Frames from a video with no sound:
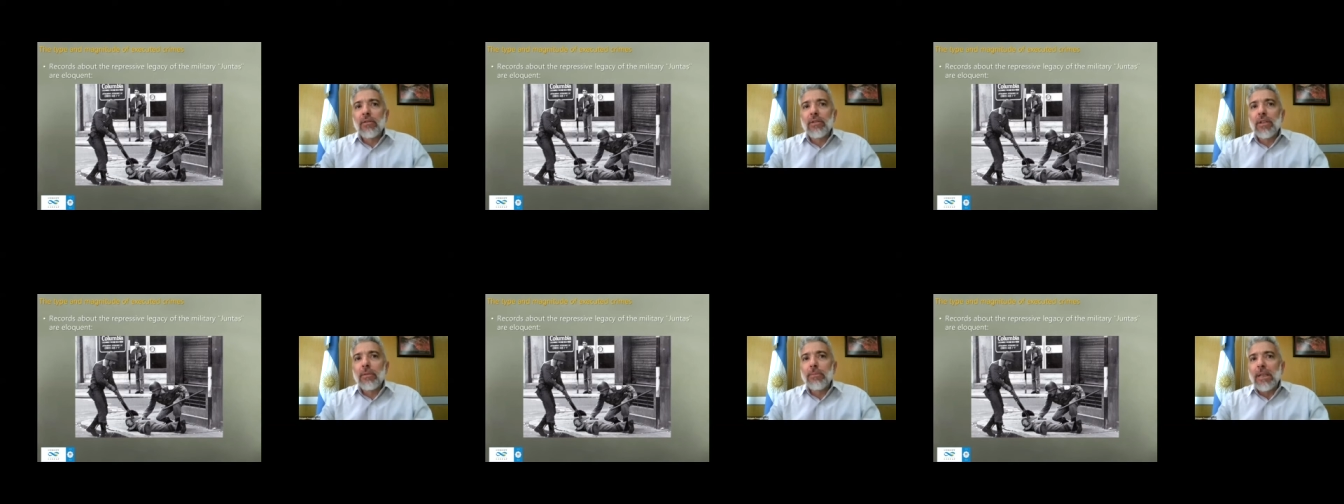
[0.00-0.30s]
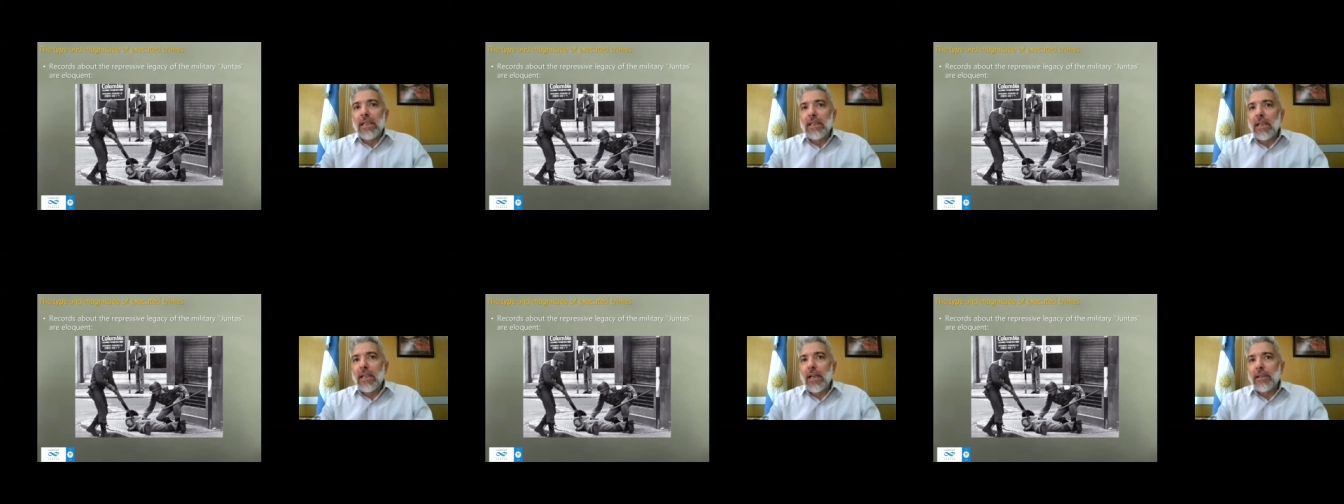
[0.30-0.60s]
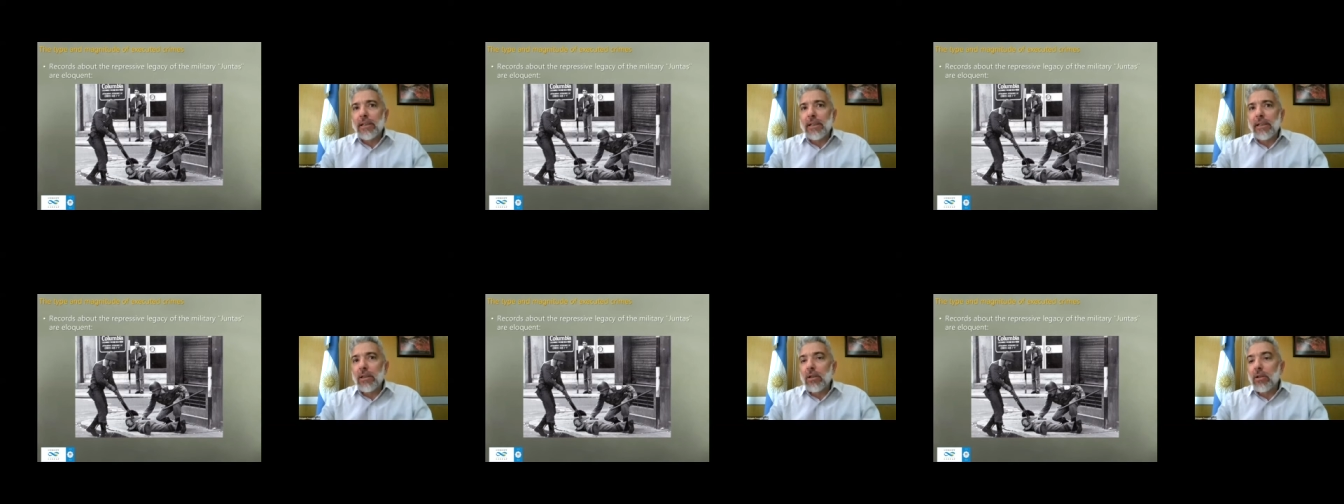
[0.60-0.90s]
of the
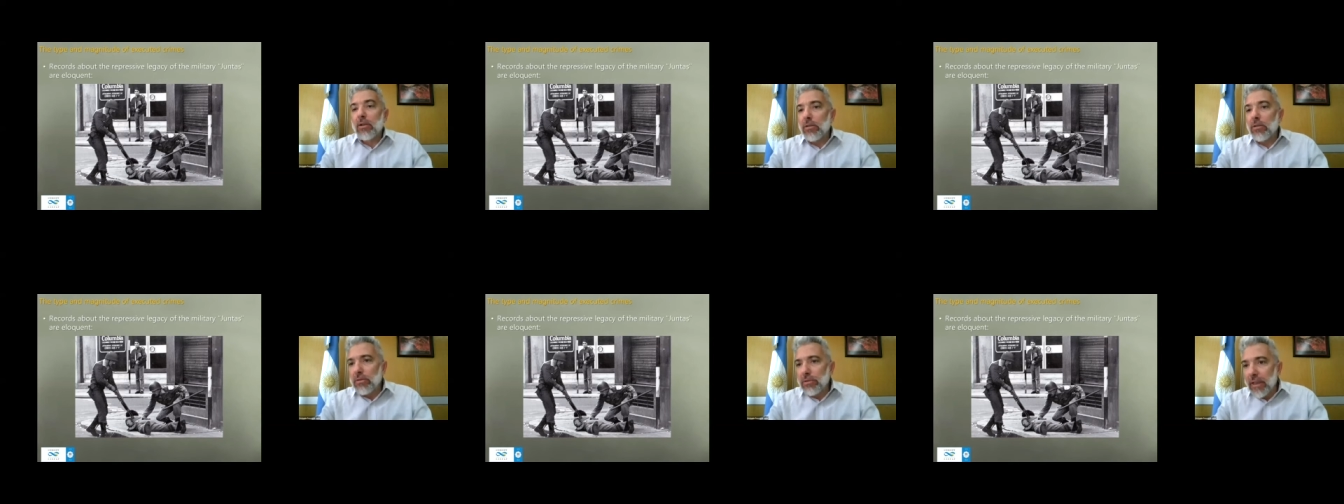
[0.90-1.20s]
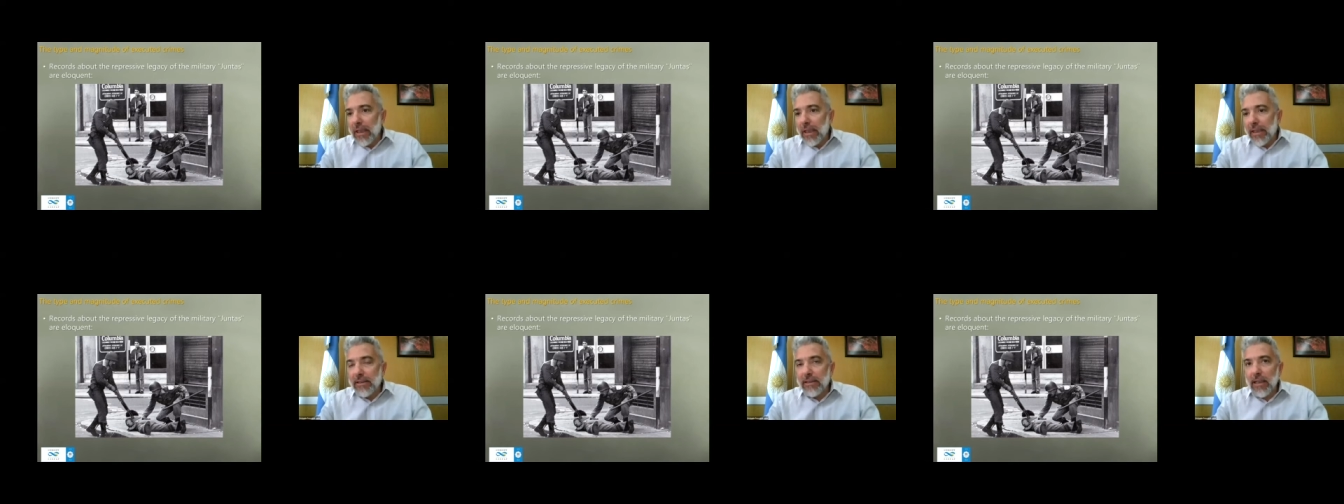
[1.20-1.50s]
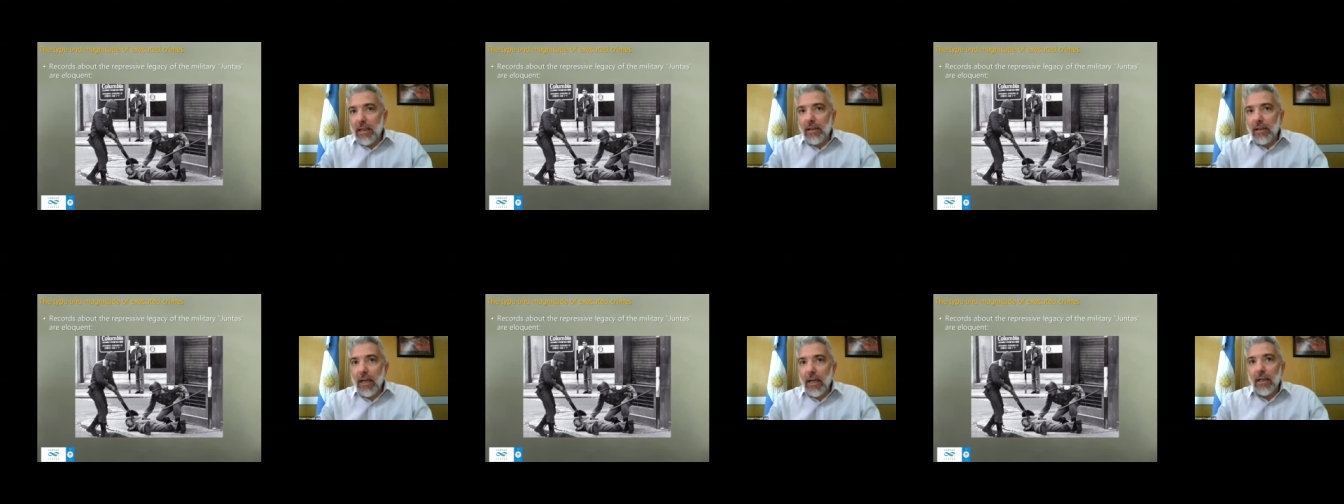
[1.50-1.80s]
military
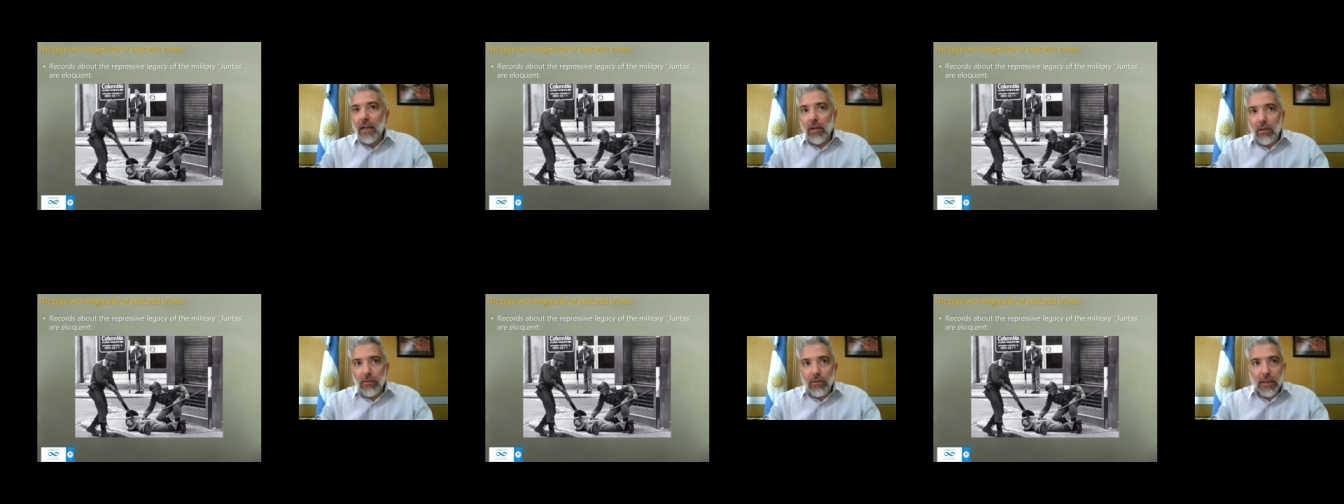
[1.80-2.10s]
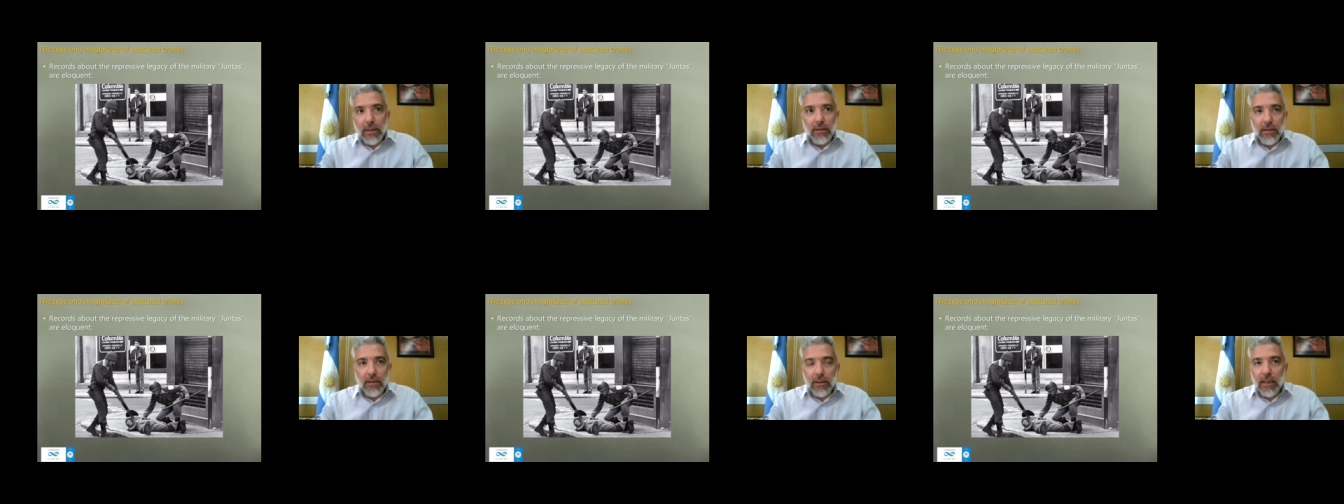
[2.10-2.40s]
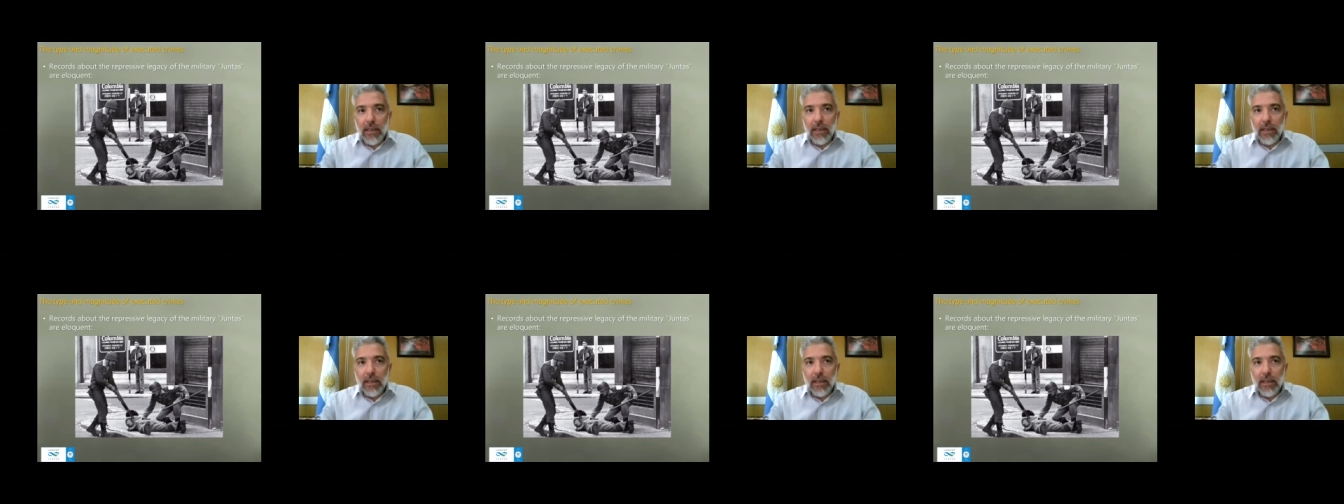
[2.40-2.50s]
juntas are eloquent.